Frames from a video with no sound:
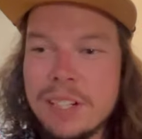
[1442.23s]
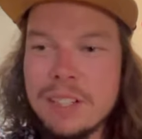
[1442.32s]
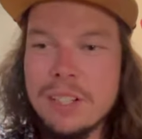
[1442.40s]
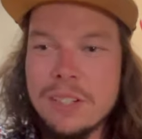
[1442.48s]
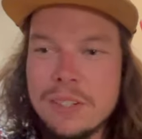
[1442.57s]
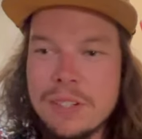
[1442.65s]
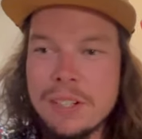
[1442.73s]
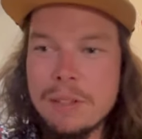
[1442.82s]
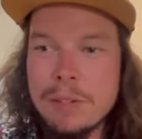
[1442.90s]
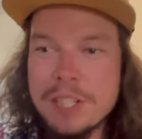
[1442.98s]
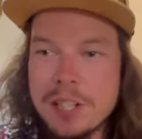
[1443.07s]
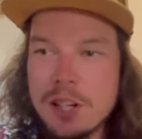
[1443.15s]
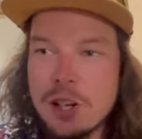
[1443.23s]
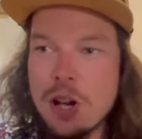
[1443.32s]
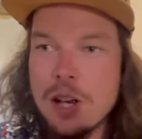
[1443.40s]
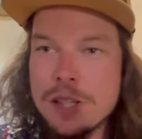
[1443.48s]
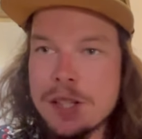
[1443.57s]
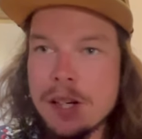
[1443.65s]
alone is going to
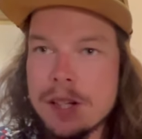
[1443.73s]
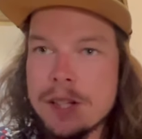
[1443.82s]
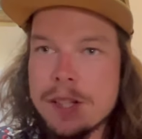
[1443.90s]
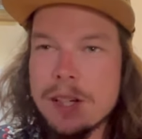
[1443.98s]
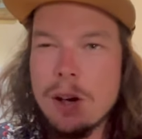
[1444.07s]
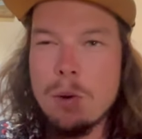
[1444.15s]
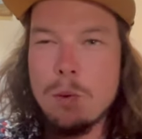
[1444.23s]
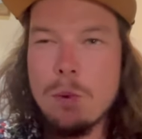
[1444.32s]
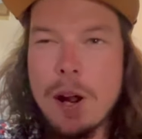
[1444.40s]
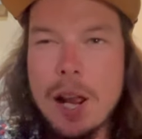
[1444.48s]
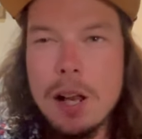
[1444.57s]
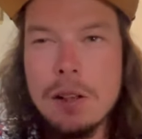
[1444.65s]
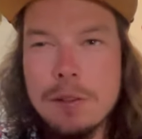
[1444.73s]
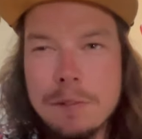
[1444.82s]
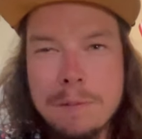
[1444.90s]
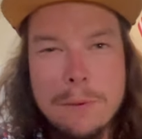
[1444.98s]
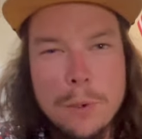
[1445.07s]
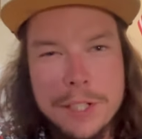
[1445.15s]
cost us around
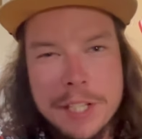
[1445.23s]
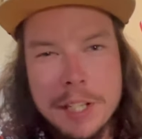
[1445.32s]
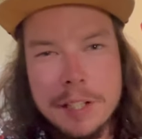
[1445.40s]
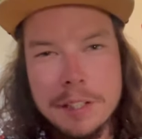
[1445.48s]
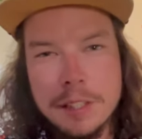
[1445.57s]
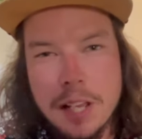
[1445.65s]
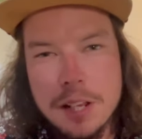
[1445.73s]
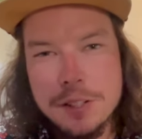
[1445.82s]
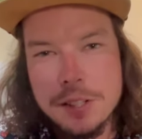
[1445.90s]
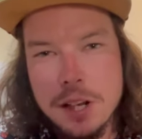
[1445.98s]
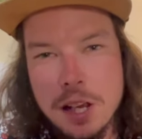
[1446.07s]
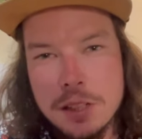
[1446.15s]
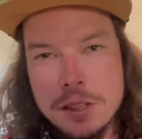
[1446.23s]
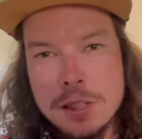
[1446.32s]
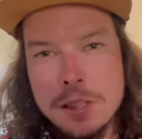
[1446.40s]
$14,000,